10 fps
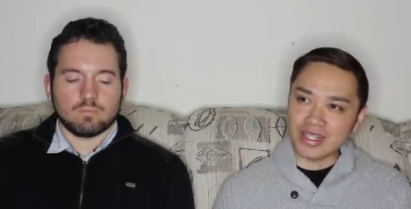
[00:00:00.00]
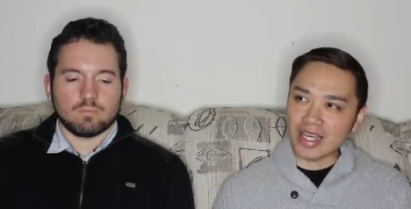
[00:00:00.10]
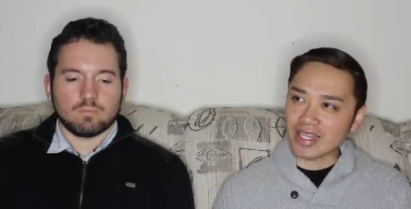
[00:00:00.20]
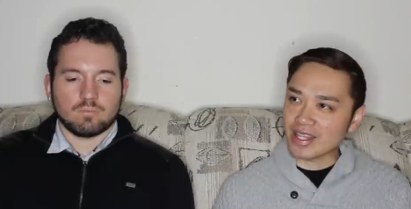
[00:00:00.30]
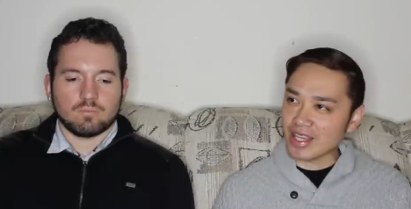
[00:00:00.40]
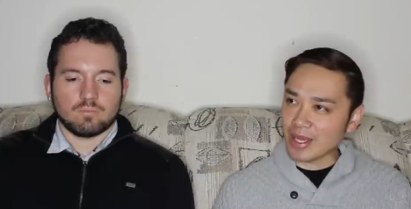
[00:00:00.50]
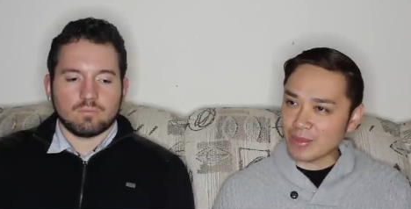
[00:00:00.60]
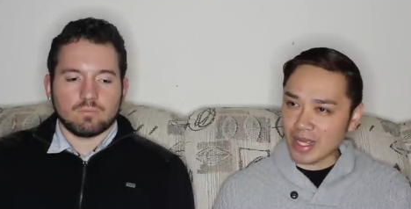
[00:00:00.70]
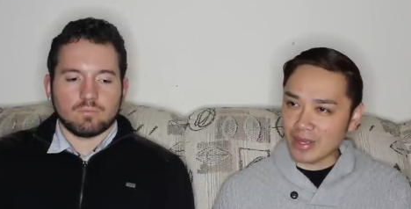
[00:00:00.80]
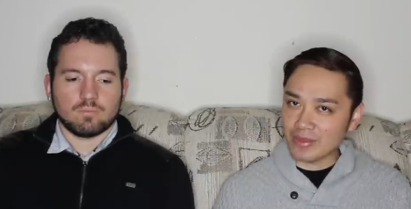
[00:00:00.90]
Speaker 1: like the
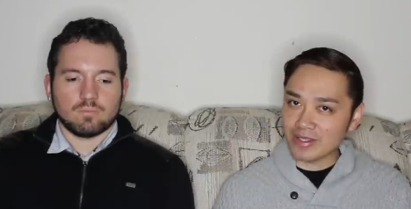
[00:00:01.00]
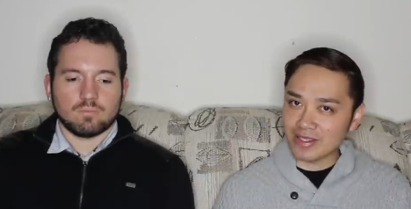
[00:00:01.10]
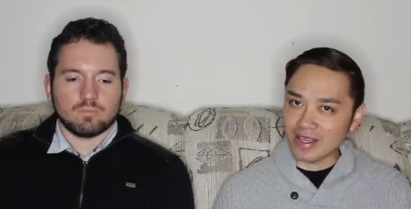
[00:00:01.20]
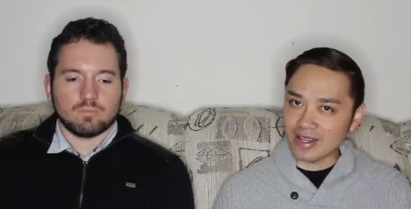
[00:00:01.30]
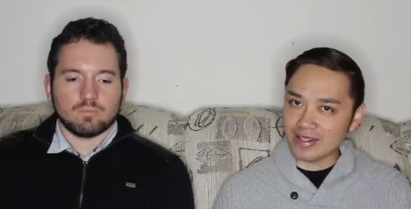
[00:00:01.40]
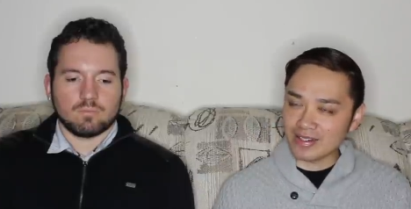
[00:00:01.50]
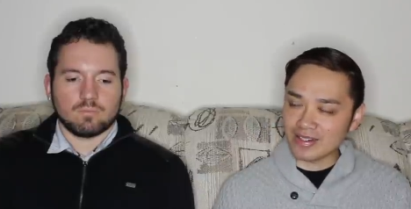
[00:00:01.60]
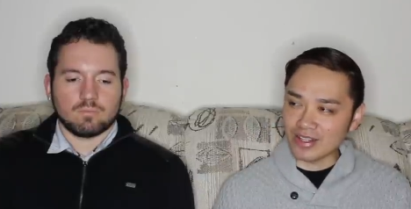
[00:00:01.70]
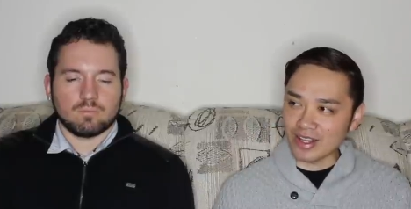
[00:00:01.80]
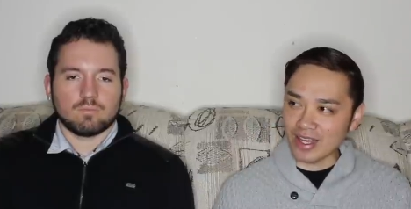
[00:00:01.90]
theme name that
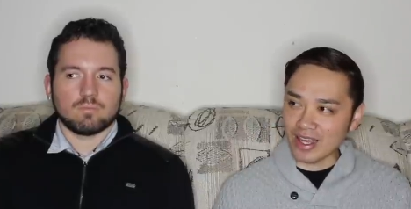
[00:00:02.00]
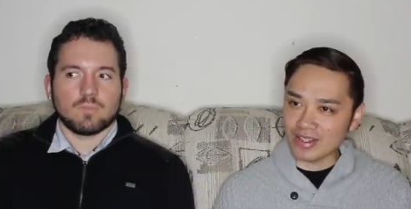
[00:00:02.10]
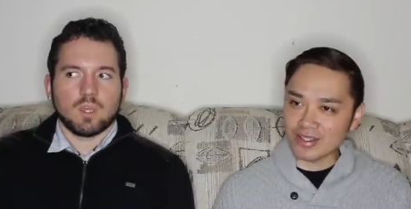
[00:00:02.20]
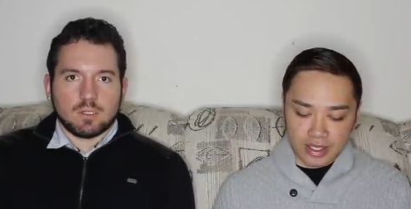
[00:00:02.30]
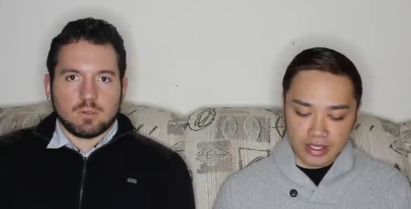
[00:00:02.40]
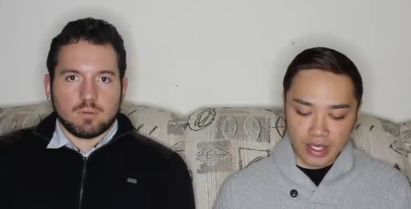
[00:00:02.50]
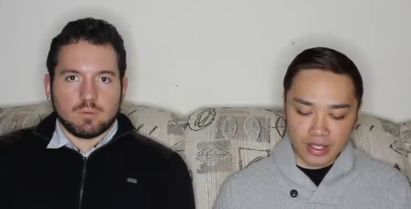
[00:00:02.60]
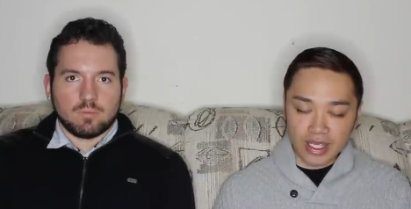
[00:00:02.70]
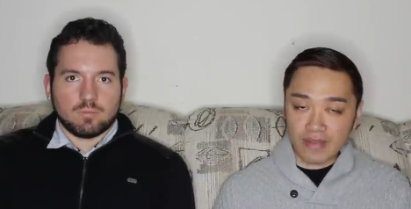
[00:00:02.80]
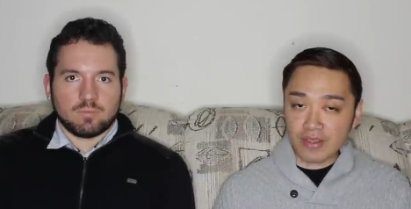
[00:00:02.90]
the doll has.
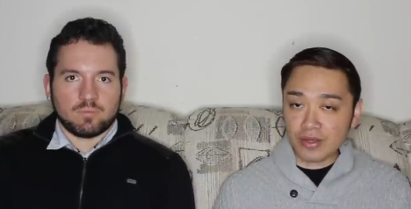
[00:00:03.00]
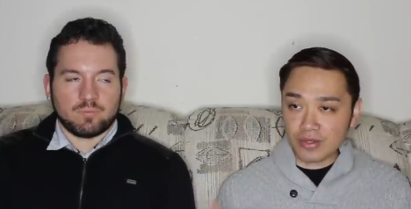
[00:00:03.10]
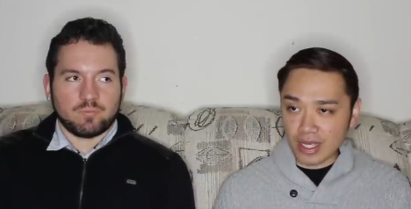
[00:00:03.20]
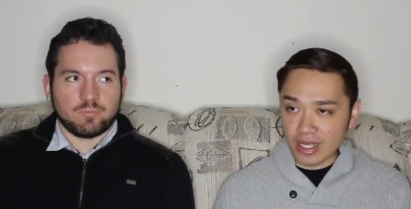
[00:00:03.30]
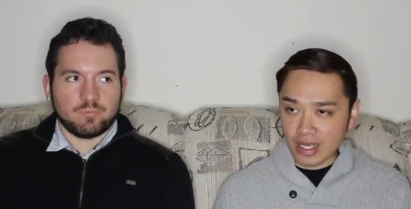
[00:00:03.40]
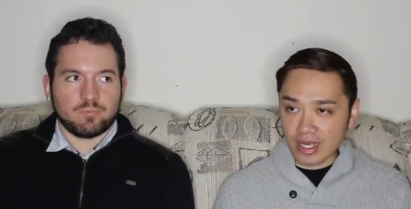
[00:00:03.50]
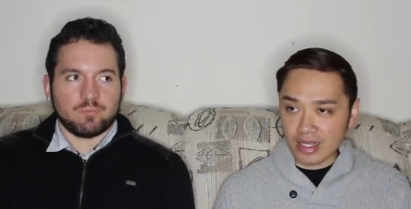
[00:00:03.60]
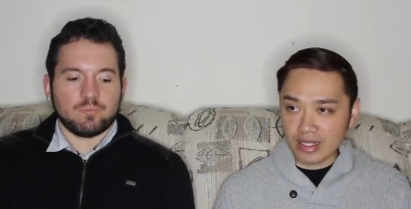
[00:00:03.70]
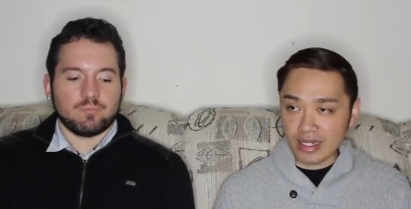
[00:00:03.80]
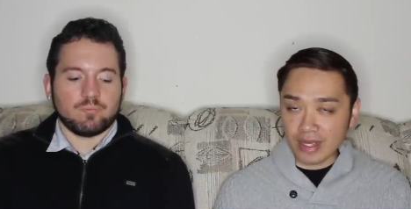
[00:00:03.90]
So they give you like
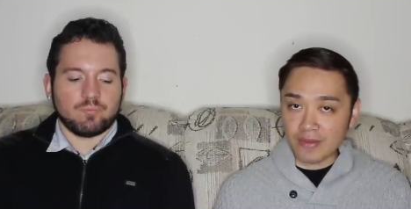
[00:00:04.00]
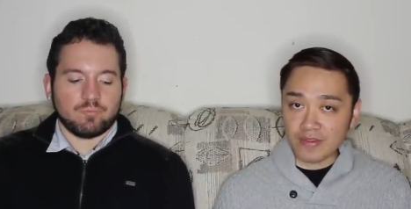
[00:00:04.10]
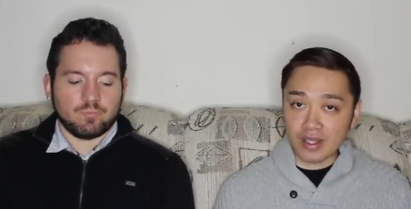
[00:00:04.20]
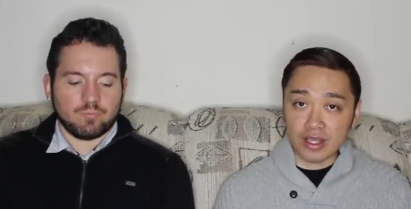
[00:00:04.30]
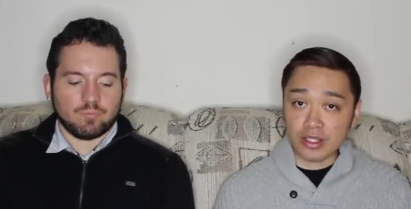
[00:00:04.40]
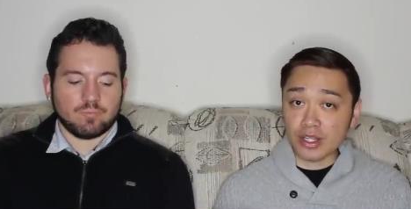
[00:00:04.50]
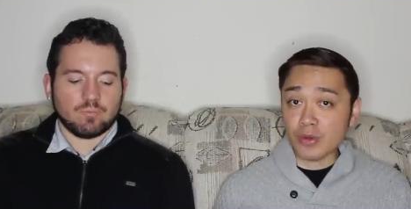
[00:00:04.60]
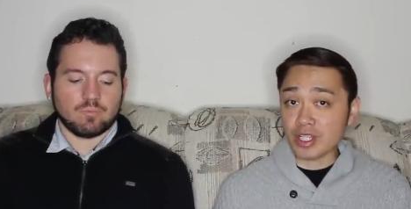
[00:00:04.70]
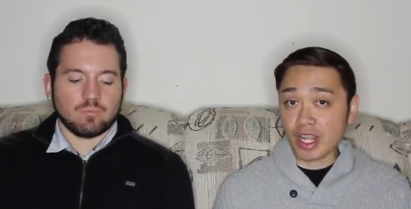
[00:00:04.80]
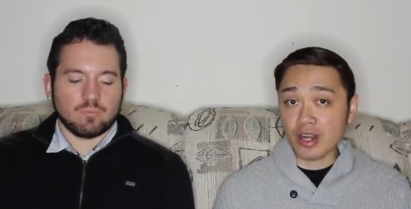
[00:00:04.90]
uh, the name of the doll so you
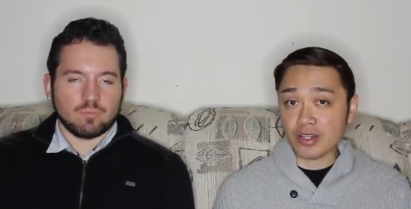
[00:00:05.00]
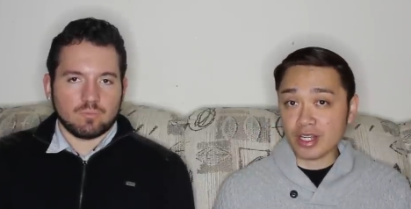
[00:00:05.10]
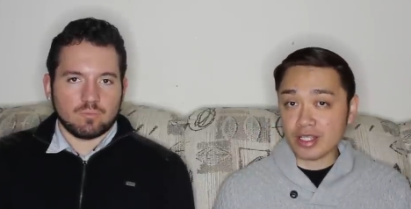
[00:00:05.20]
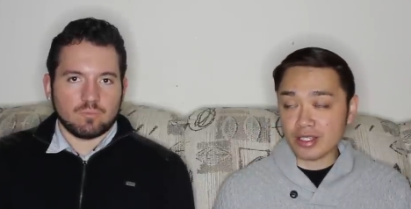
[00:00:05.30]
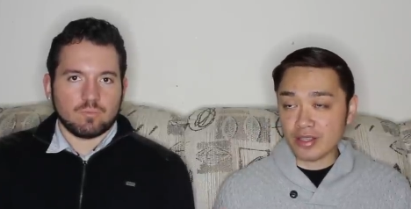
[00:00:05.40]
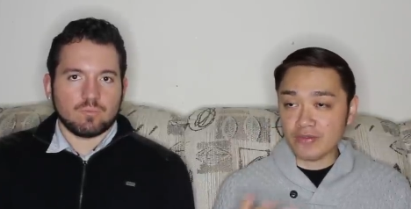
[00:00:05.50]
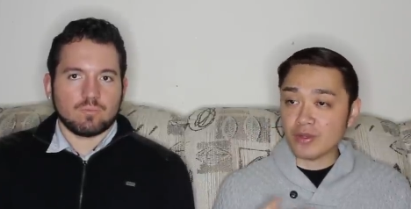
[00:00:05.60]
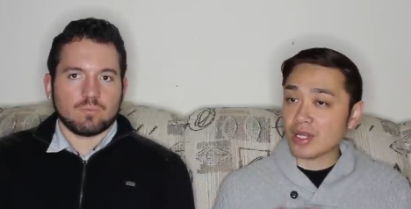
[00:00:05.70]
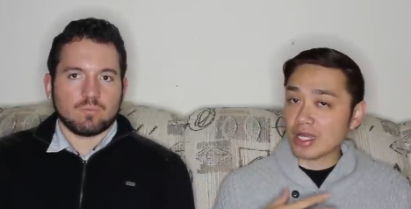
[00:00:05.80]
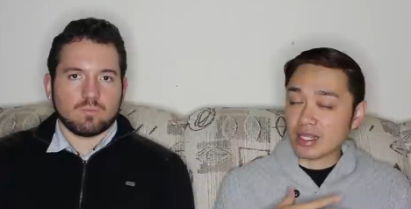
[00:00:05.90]
know which character it is. So
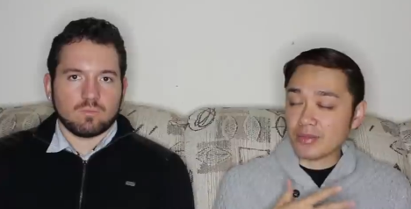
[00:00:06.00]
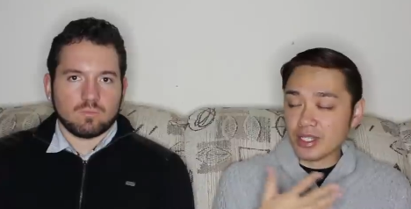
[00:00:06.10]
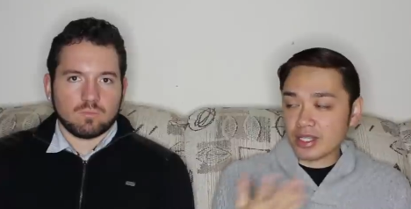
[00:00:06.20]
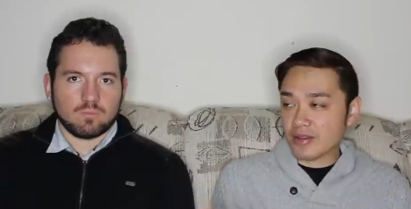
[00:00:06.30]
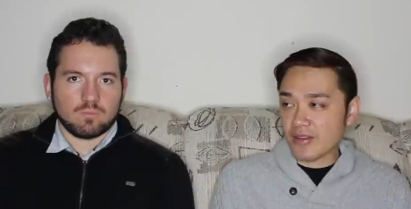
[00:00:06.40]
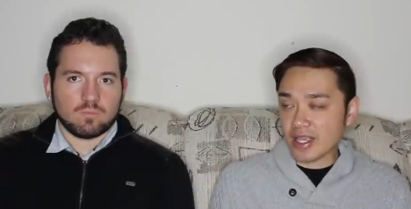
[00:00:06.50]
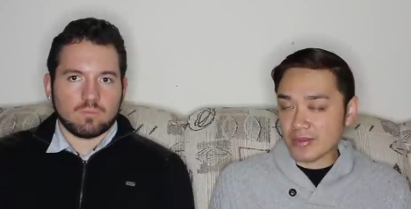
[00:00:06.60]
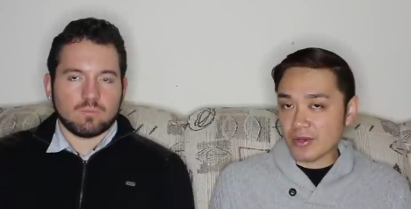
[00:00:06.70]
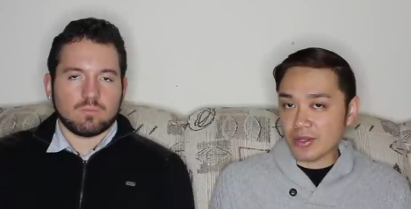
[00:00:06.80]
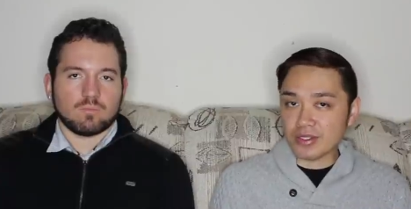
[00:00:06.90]
if you like that particular
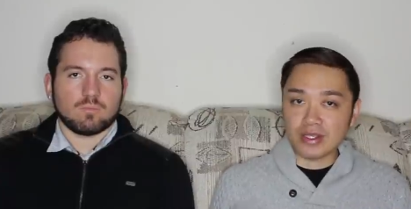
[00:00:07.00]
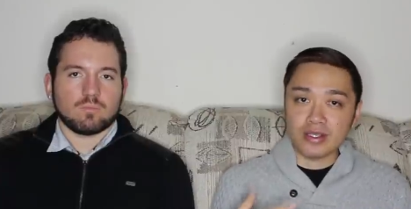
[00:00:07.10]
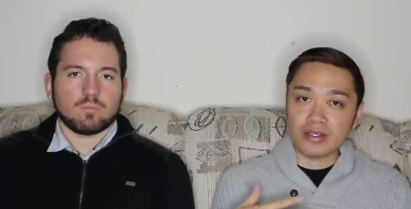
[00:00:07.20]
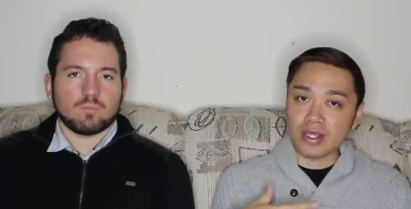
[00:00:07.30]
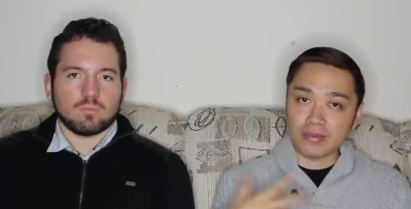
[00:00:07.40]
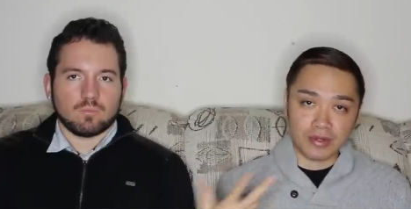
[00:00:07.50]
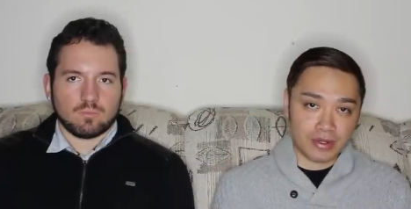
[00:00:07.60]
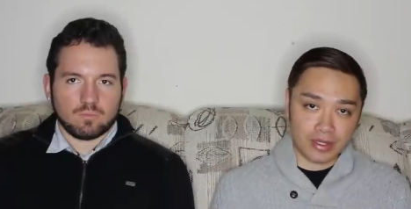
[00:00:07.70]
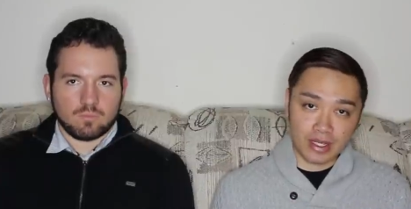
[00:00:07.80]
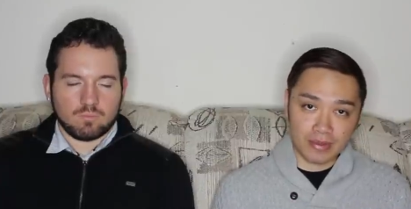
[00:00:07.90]
face mold, you can
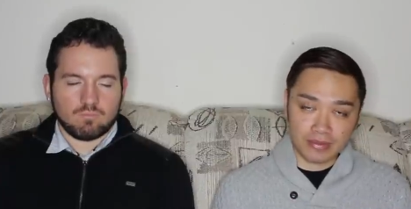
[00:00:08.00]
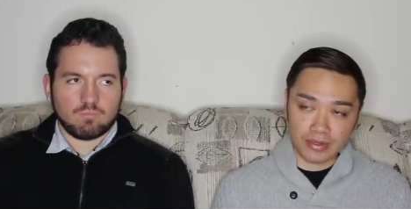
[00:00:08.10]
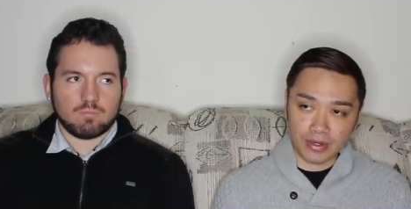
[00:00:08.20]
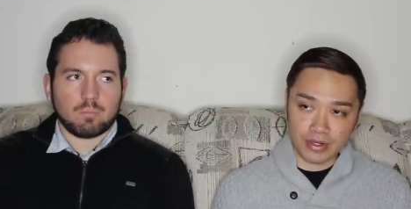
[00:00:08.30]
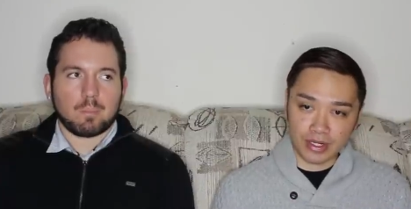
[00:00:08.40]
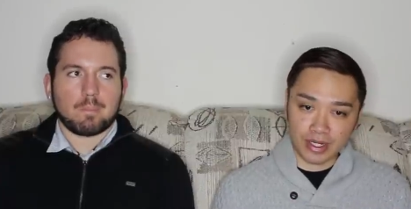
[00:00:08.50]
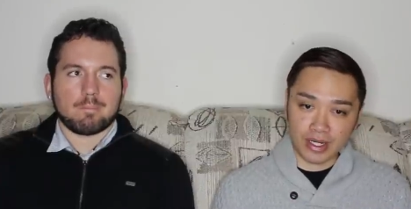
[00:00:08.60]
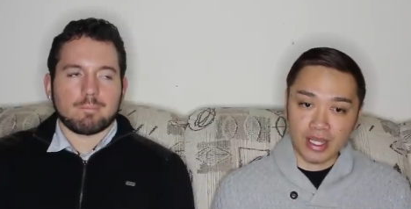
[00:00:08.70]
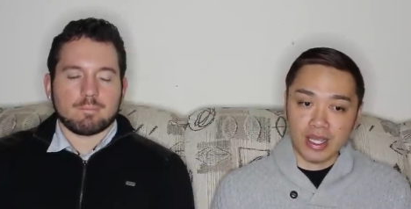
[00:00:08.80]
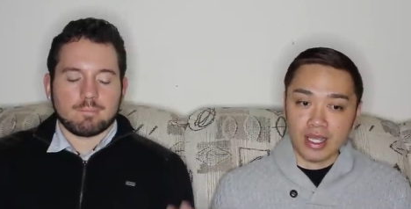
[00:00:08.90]
you can
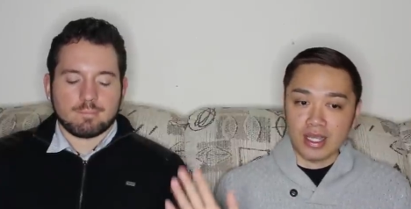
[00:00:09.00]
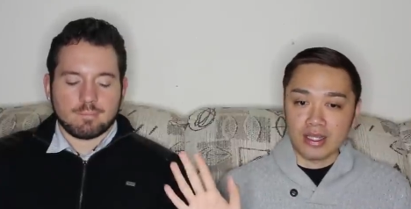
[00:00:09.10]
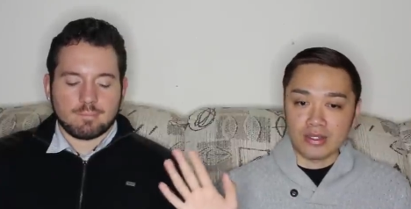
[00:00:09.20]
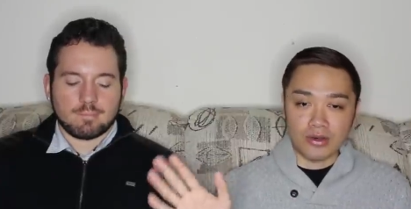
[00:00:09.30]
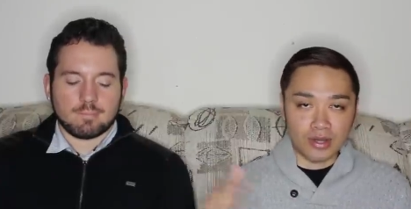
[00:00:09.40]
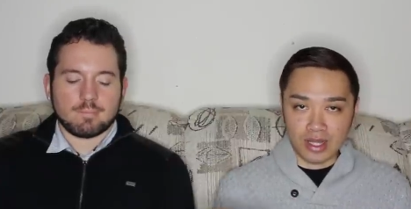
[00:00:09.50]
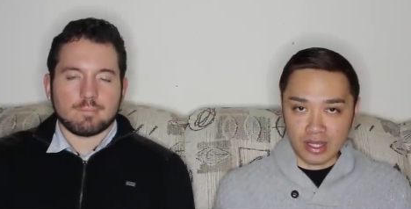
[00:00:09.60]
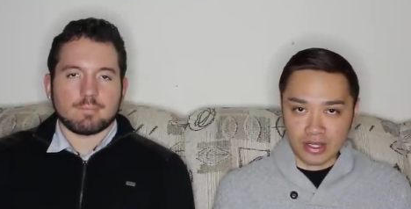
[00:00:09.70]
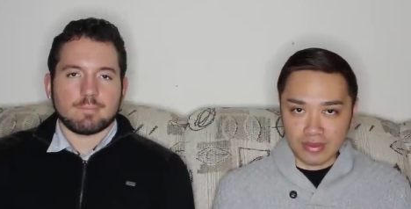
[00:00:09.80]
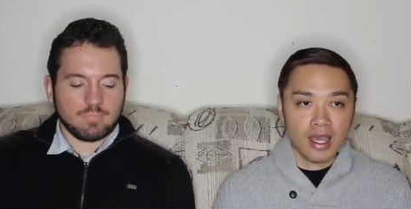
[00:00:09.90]
pre-order the whole
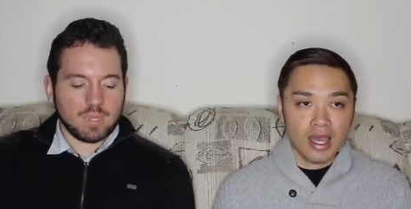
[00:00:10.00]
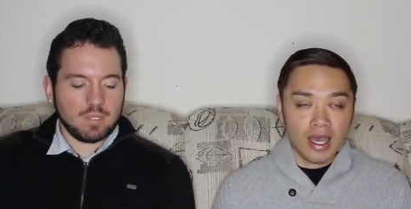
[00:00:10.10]
collection.